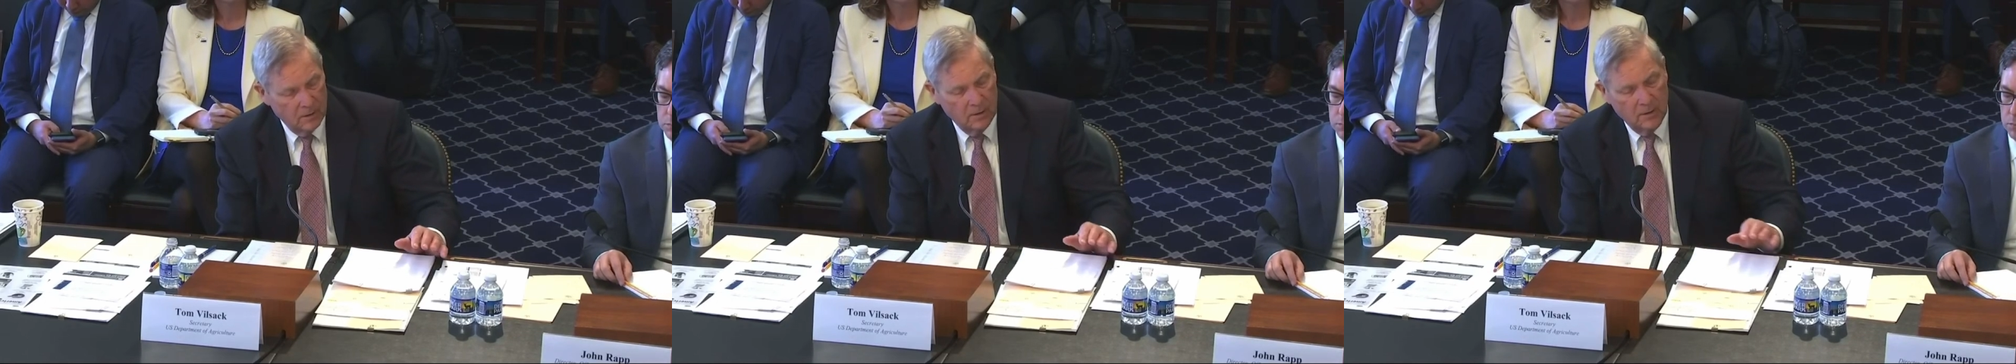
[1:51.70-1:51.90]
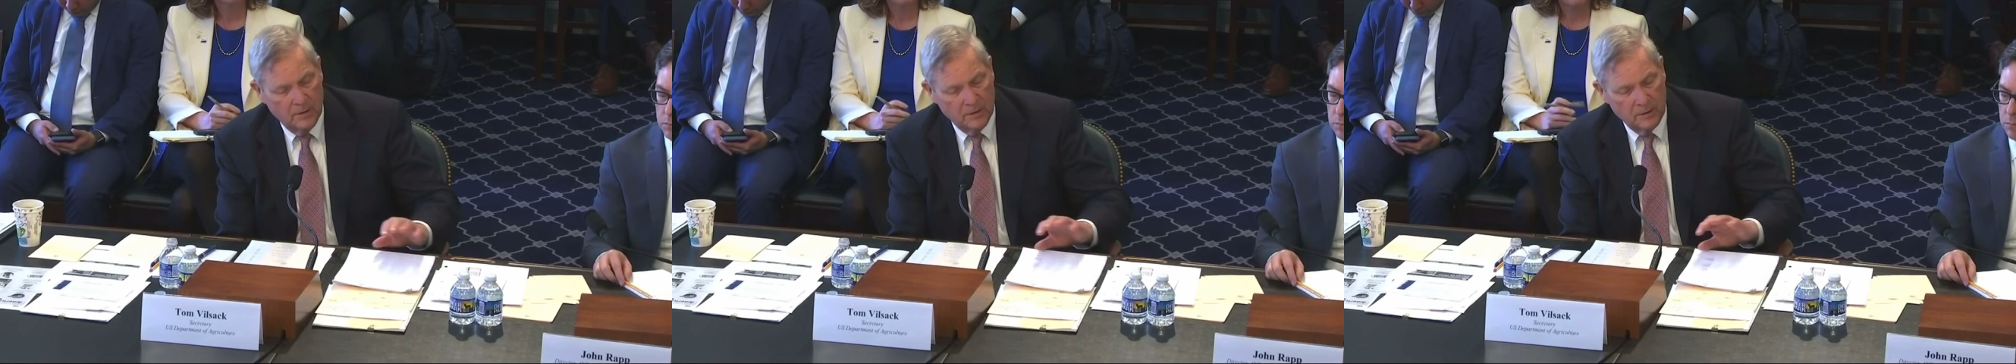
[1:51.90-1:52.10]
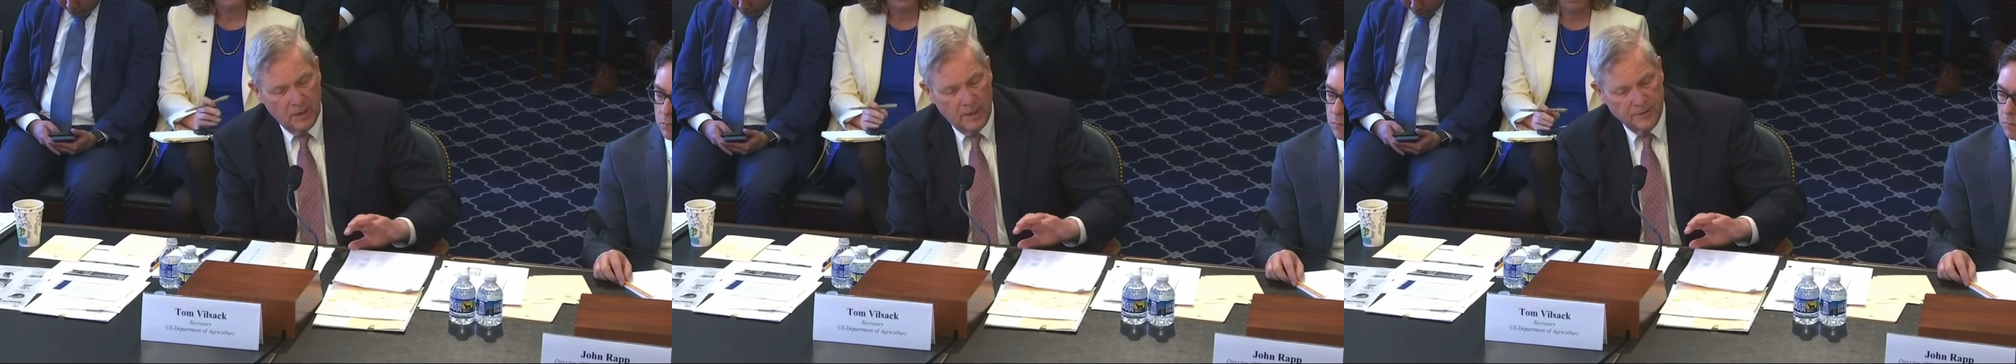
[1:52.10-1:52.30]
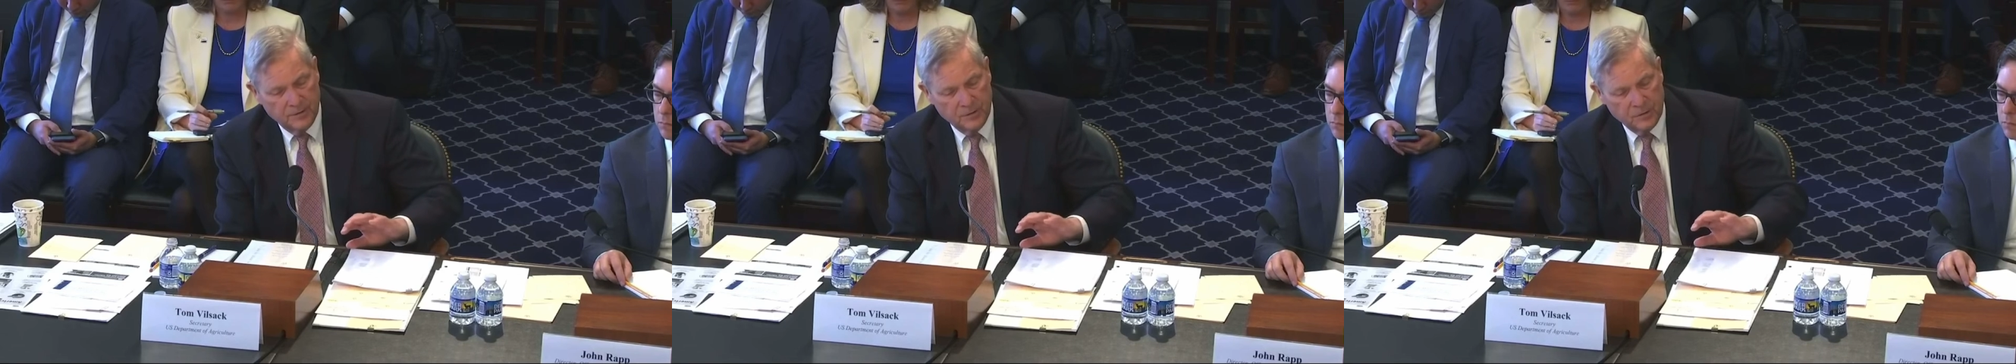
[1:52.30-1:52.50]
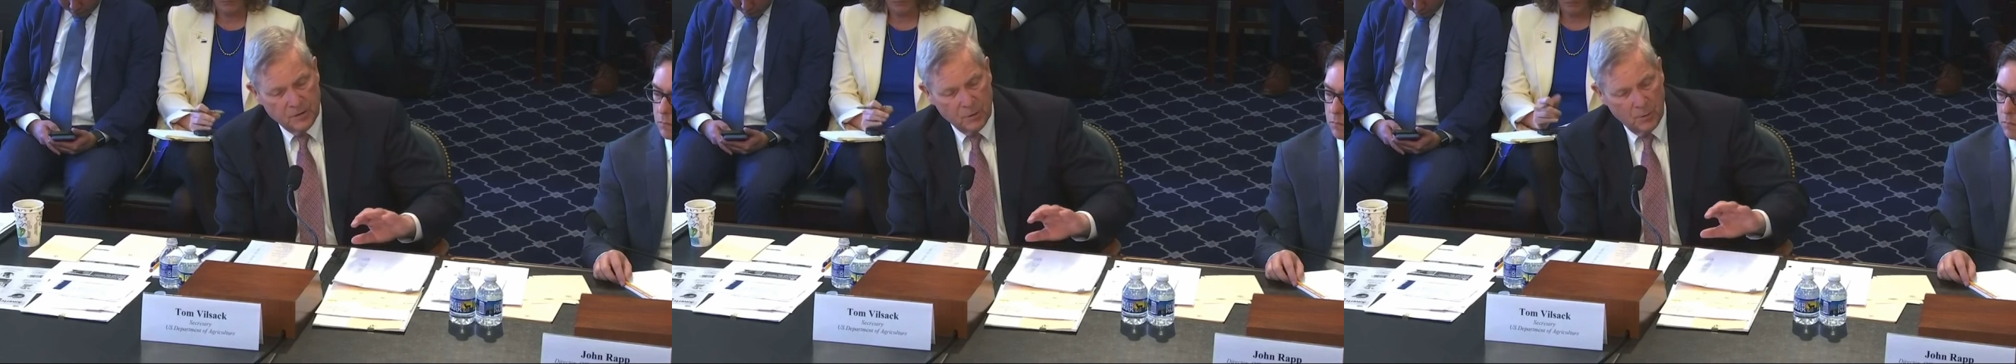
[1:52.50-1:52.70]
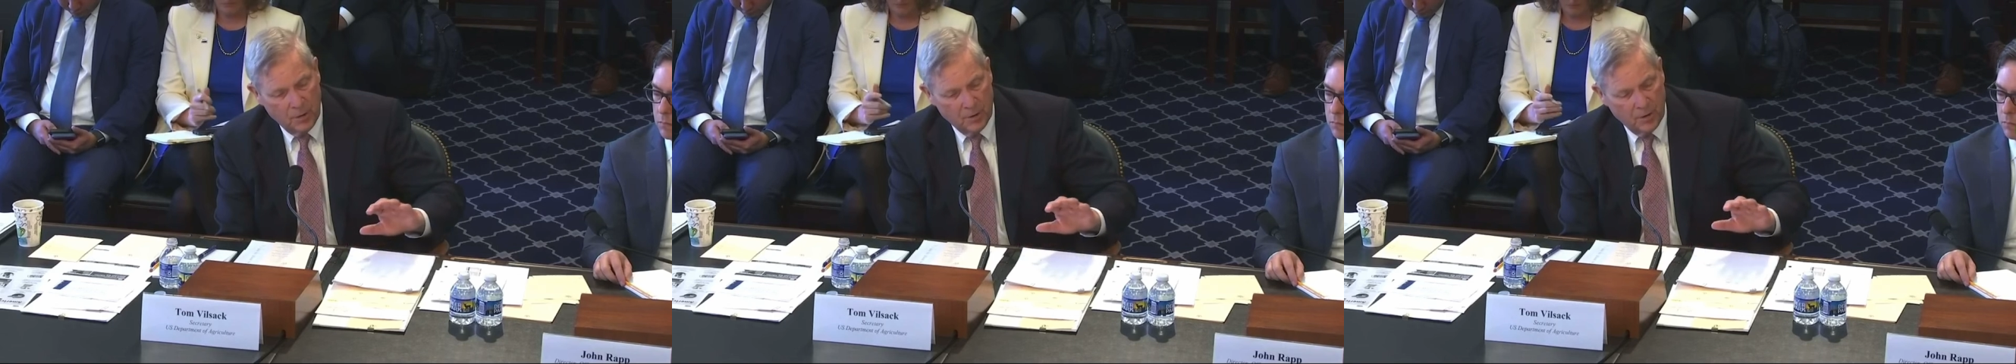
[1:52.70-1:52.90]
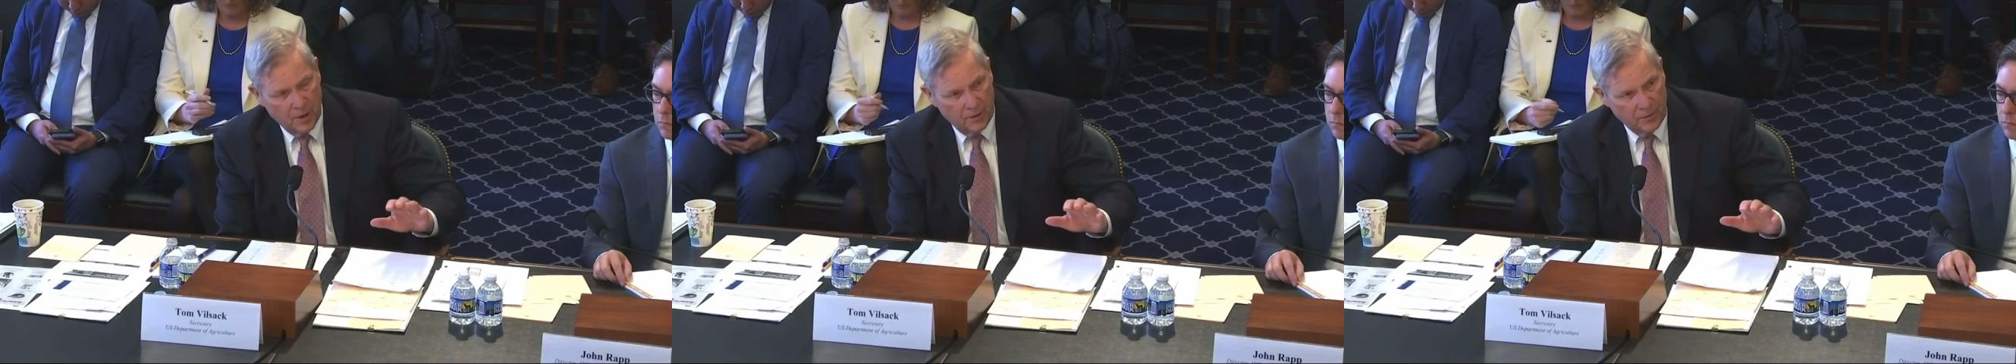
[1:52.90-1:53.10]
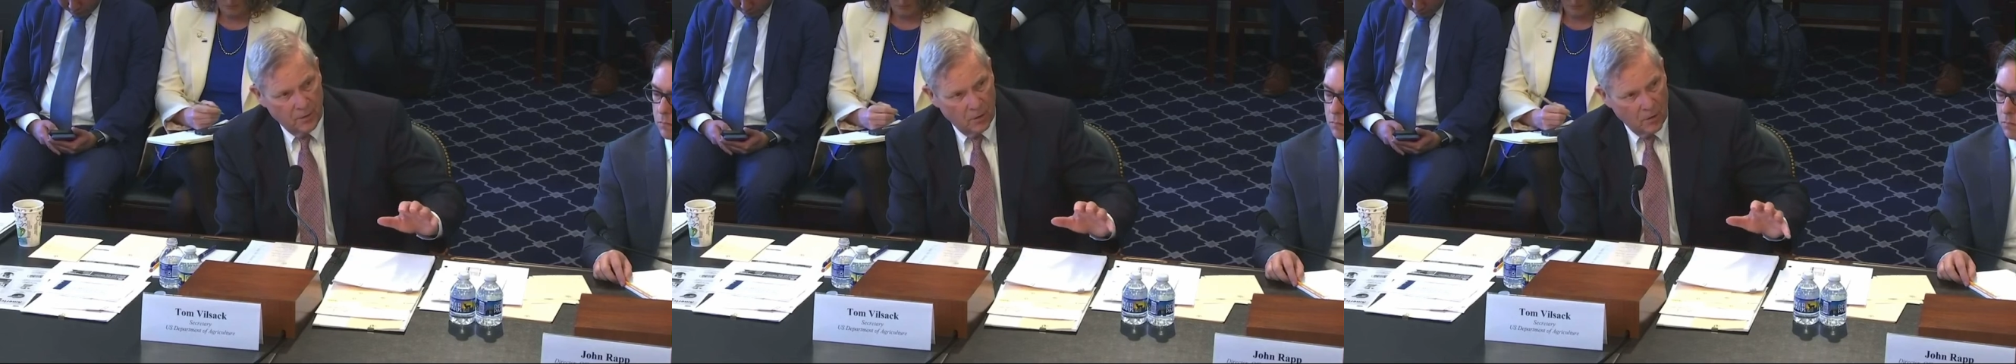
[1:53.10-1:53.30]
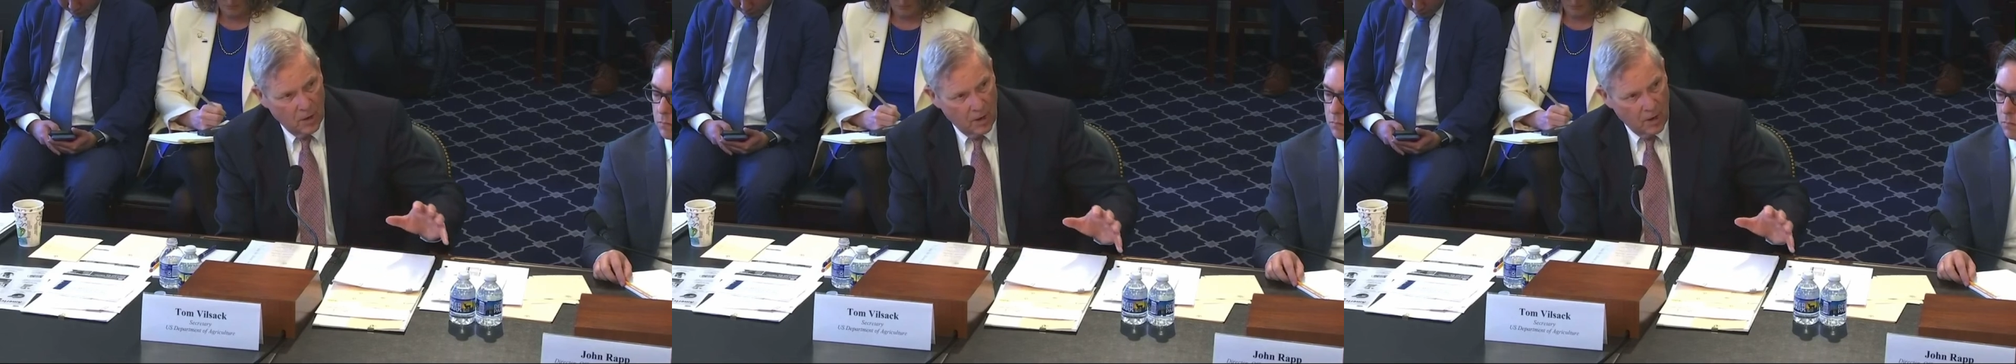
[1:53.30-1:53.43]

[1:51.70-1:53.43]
uh, to see whether or not there are